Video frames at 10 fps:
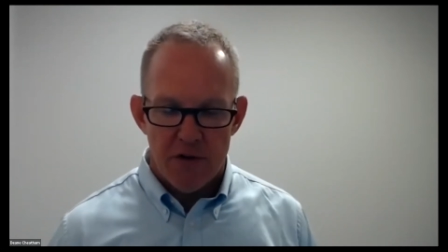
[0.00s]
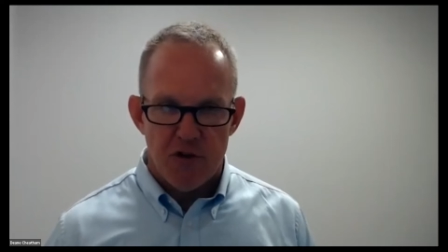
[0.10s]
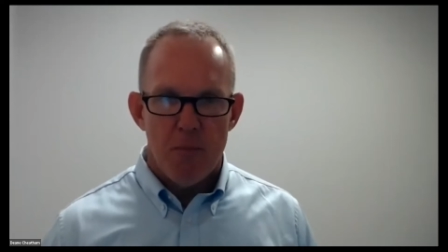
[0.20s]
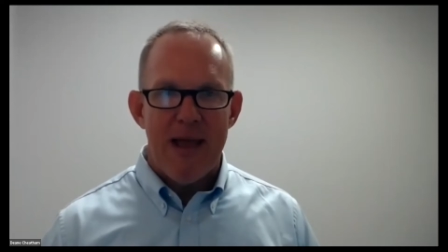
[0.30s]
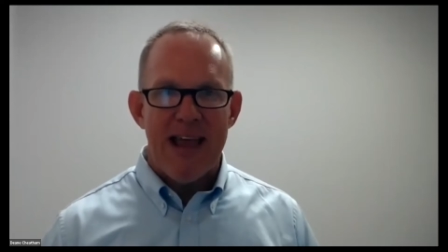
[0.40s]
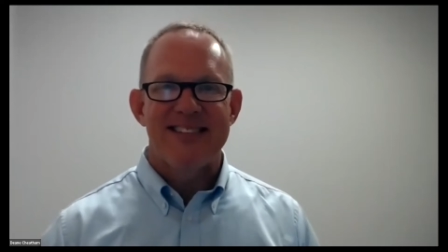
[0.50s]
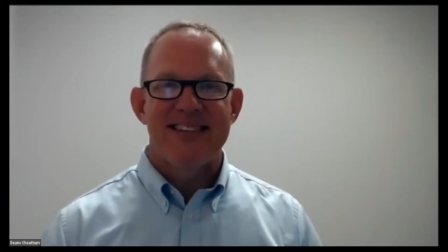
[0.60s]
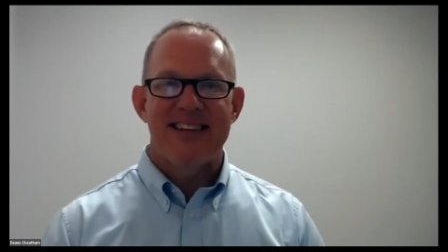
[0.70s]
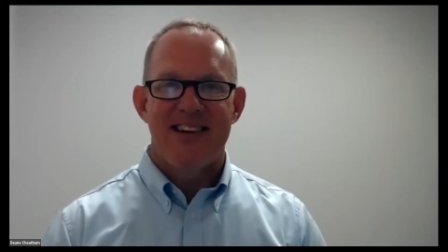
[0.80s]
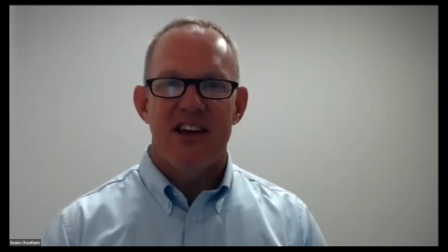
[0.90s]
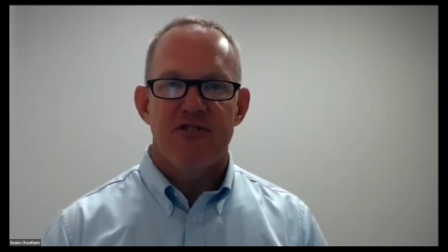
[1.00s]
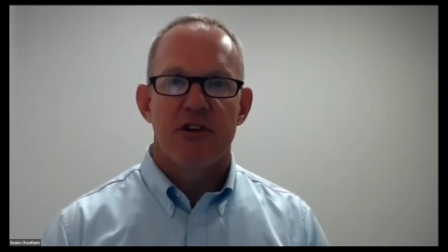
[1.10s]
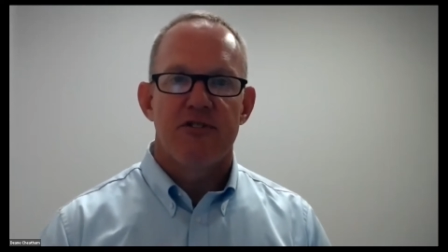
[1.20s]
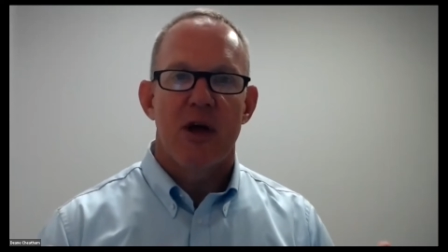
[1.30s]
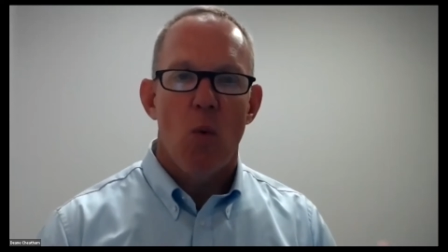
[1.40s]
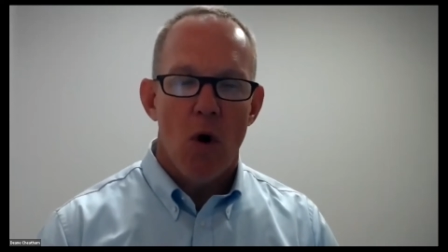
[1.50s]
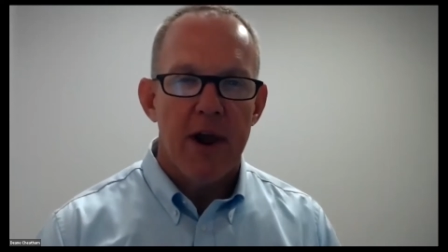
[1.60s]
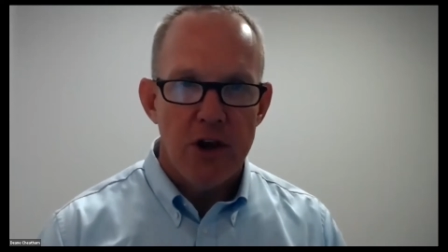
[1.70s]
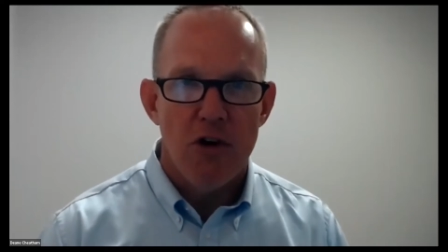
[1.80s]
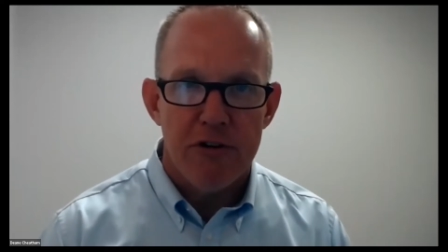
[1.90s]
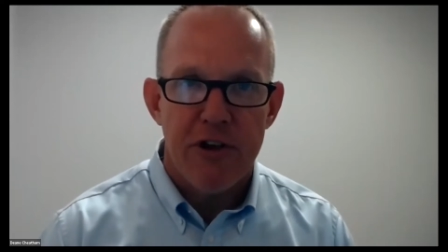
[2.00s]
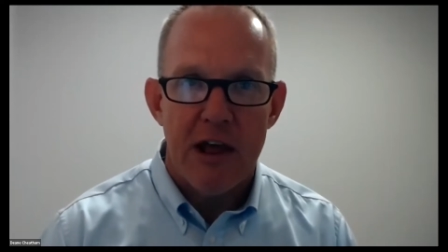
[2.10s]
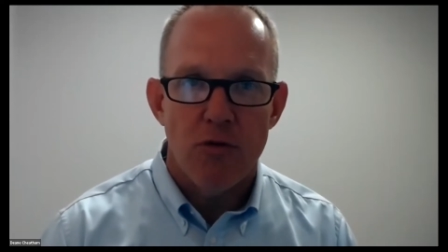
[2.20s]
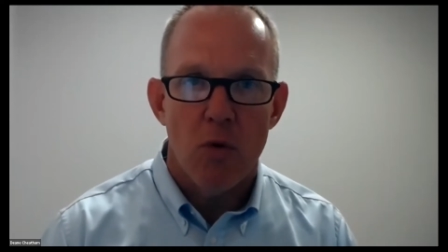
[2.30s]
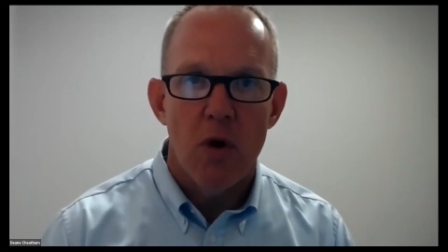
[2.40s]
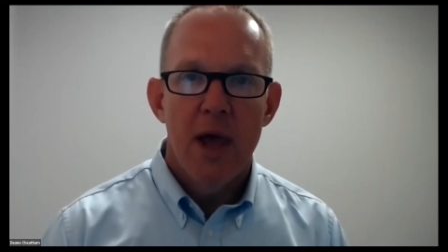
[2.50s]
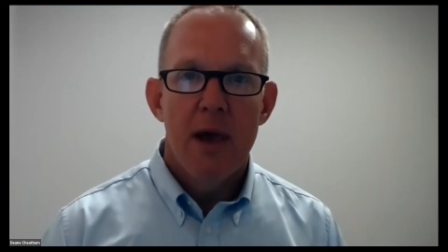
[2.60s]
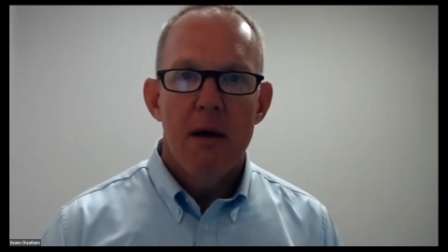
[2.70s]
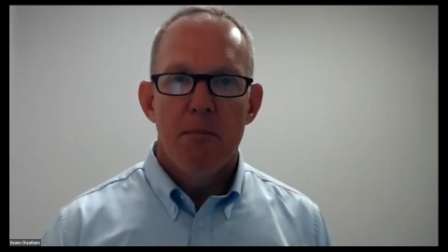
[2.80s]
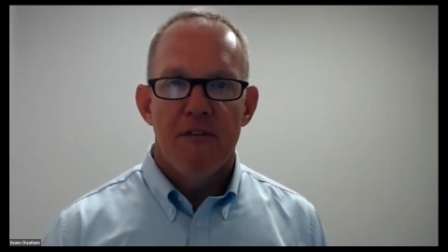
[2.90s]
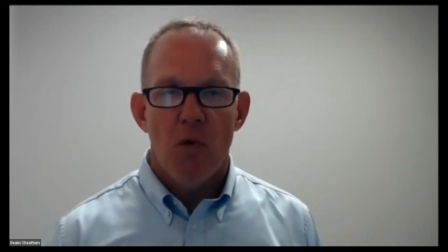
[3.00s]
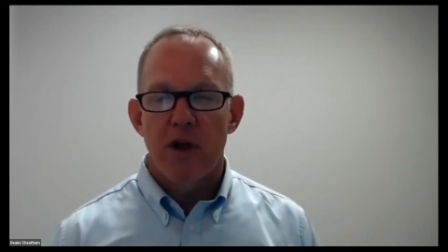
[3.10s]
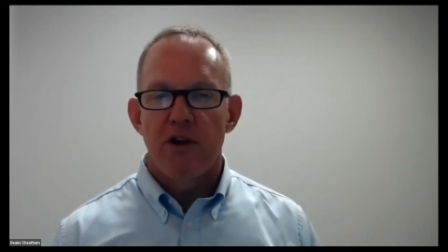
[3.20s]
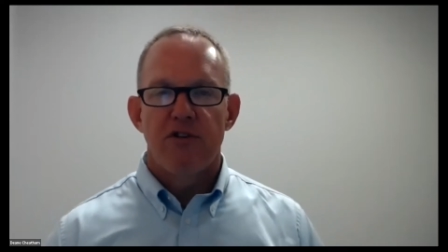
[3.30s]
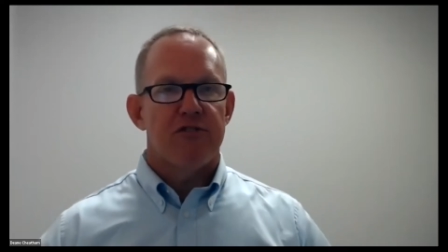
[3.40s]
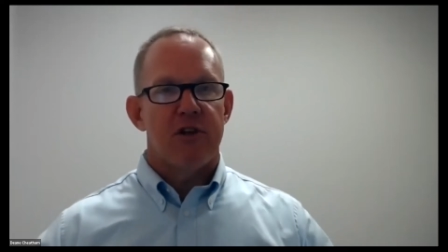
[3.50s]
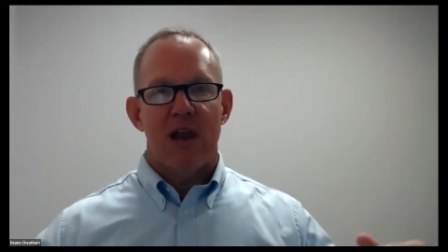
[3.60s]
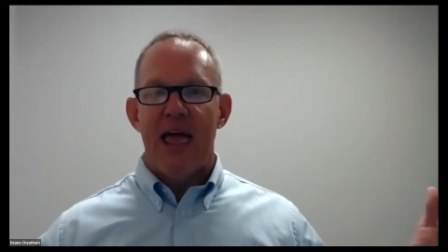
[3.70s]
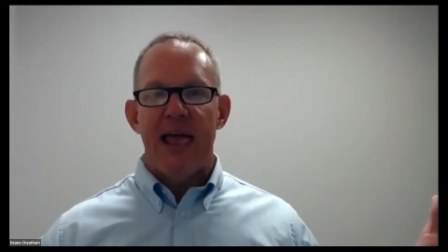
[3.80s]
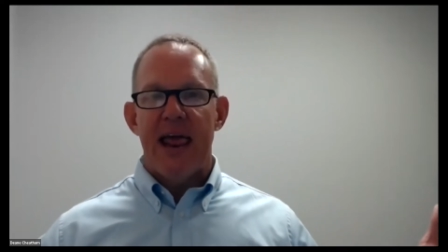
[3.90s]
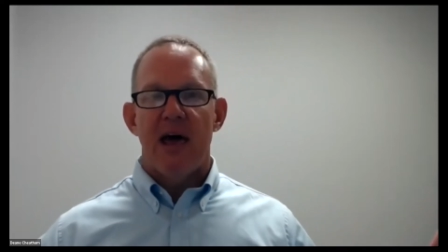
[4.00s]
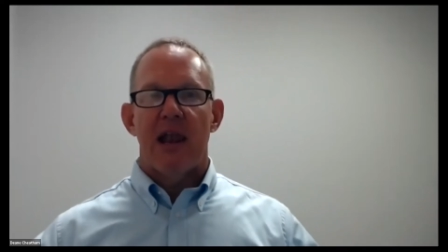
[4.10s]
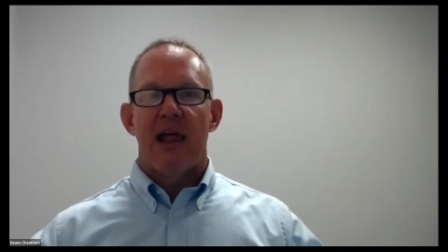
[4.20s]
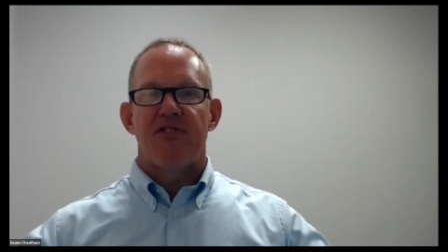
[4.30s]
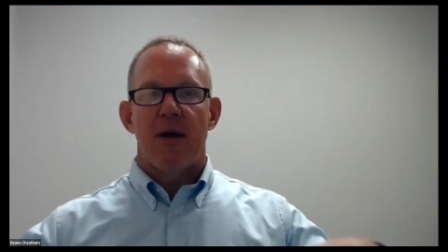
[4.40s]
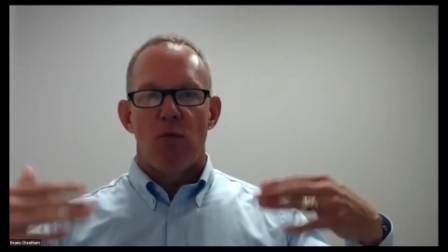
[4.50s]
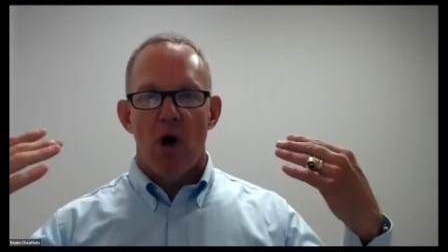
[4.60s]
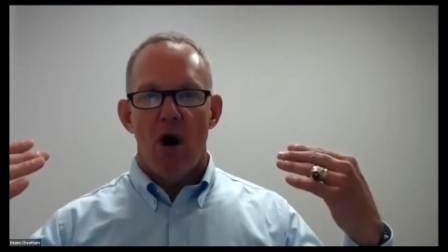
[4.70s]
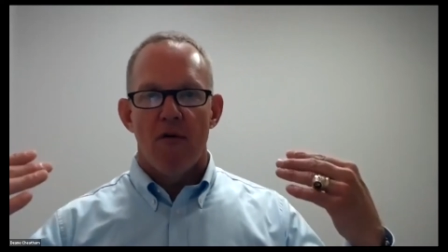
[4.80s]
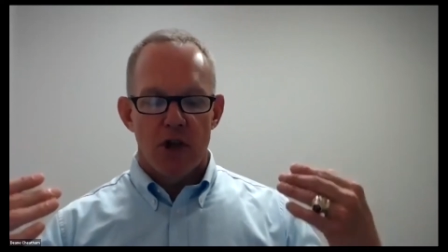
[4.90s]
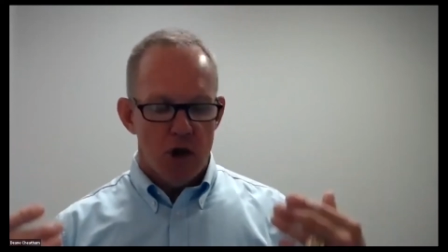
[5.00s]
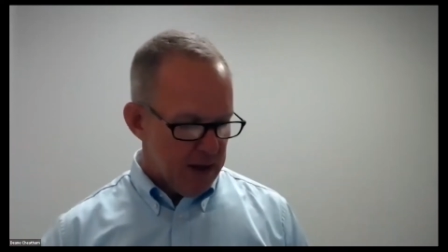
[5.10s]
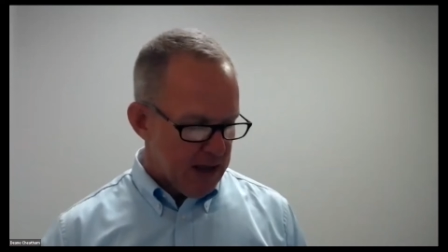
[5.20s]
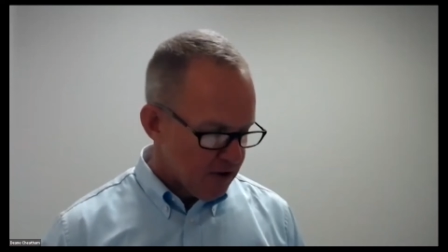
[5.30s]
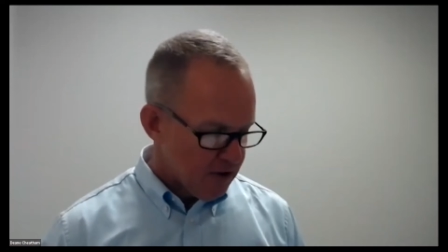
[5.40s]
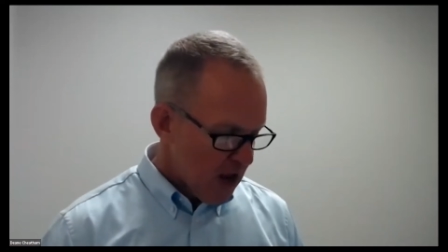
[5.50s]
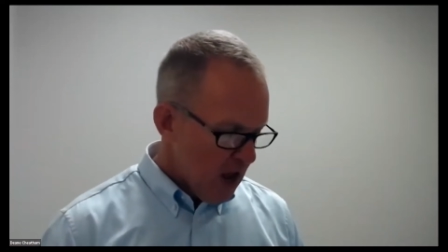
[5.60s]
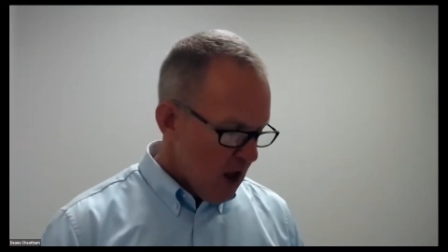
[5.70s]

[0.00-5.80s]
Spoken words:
So make suggestions that work in your schedule before you just lay down and let them run over you, because